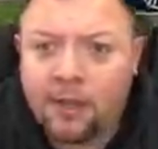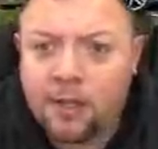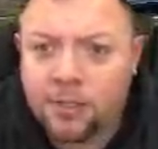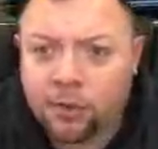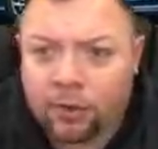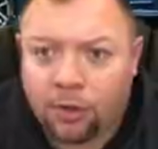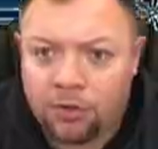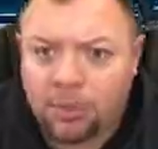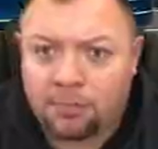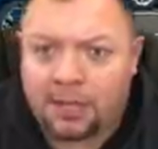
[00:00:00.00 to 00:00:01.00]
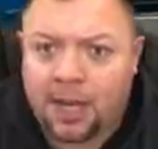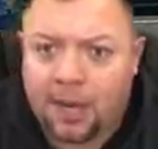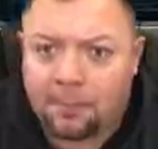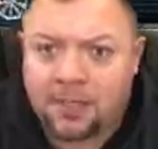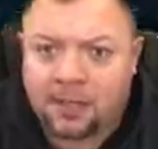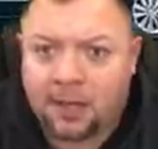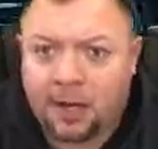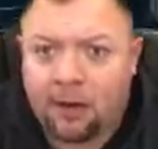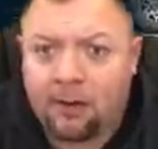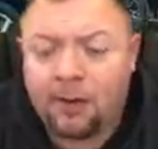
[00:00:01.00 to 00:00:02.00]
So there's some camps in
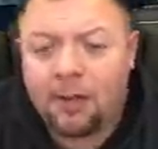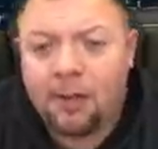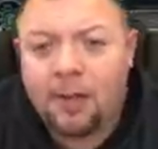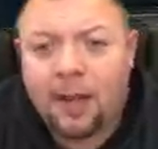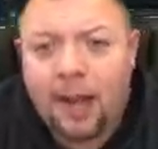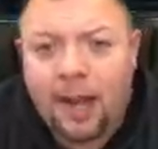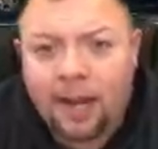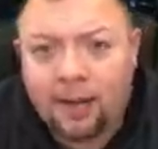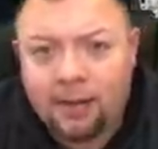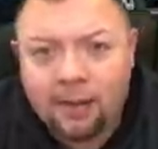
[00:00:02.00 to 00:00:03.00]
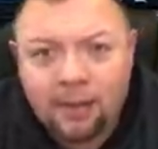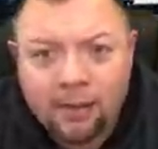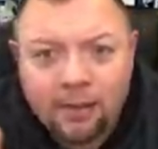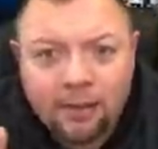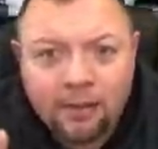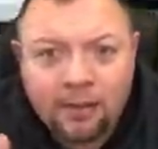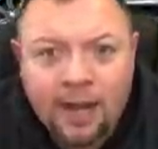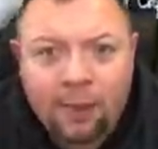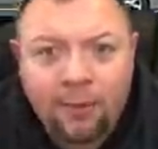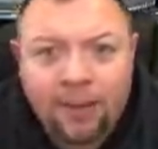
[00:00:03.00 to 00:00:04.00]
there. And
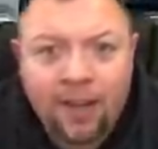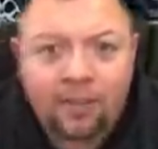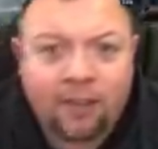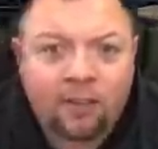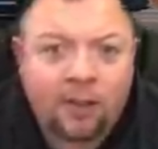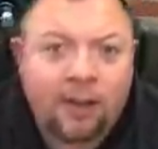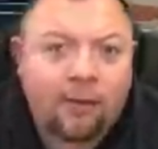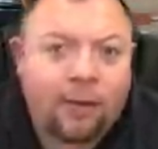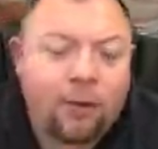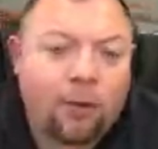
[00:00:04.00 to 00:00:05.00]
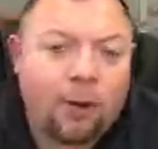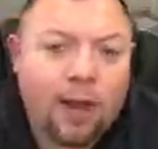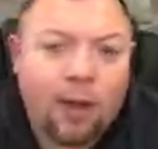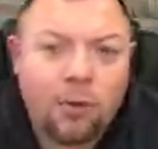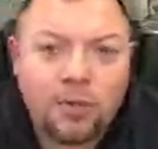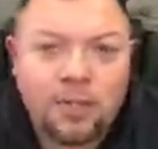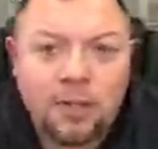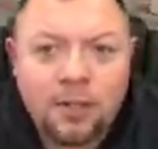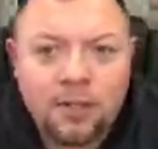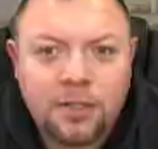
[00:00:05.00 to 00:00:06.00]
now we've got the Clark County Courthouse.
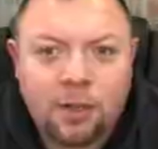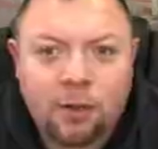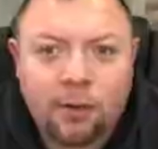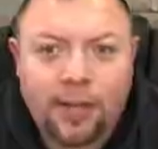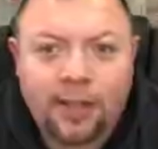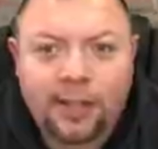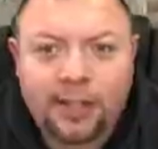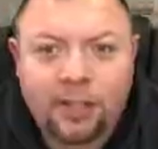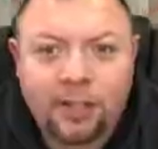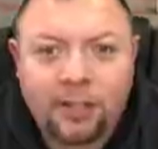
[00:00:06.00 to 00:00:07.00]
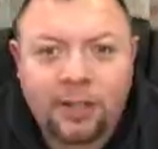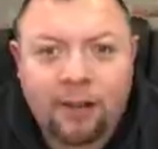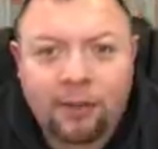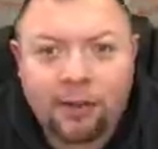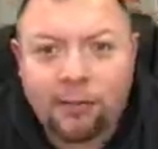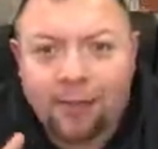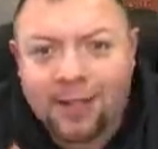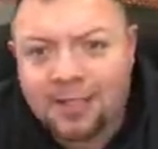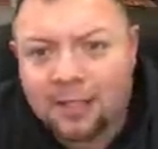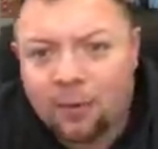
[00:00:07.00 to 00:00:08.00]
So anything you need down here,
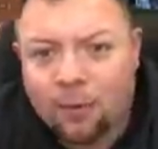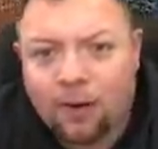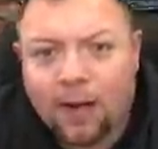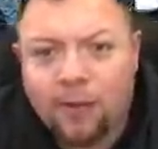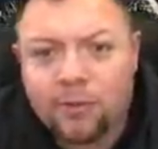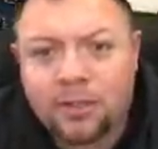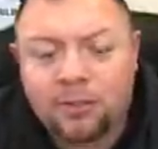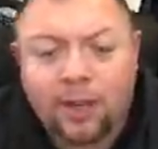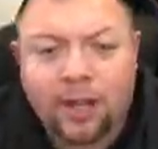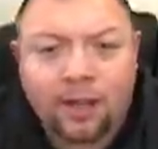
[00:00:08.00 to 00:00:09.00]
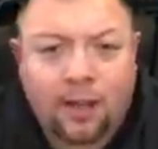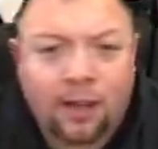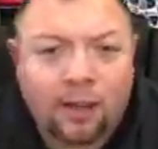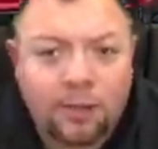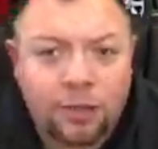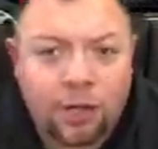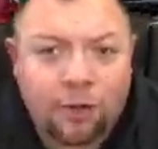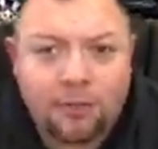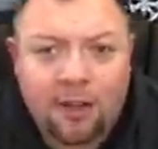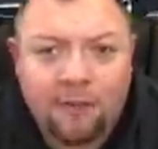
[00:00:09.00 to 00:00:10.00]
that's the courthouse. You've got the
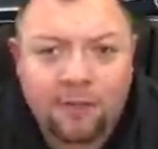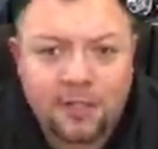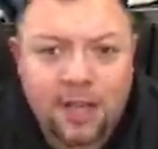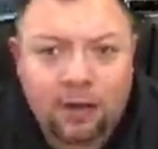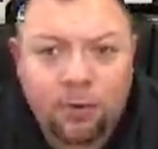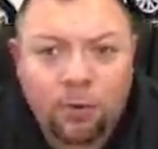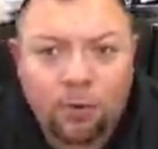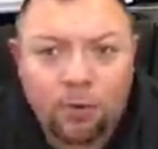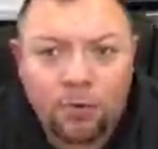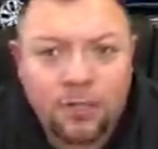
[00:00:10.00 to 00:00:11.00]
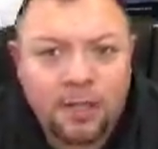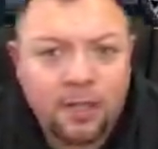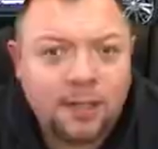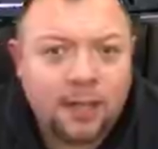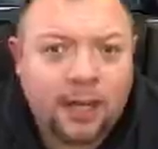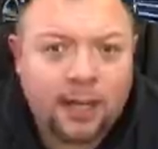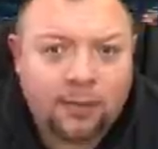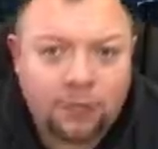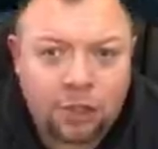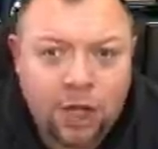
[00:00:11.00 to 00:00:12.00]
sheriff's office headquarters,
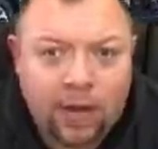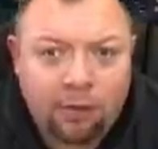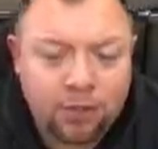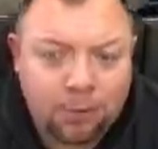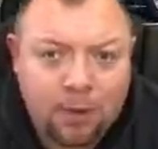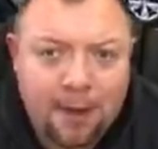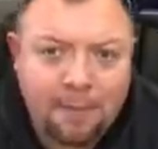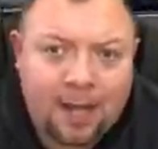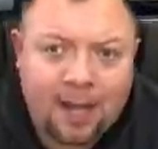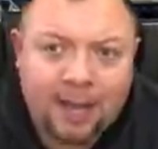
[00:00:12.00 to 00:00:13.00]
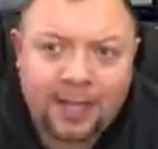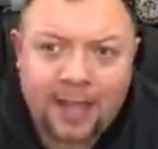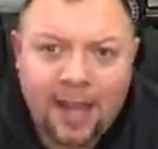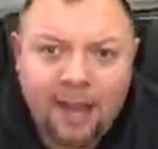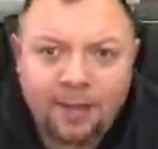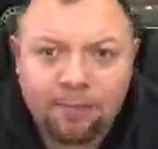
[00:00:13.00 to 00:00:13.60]
and the jail is right behind that.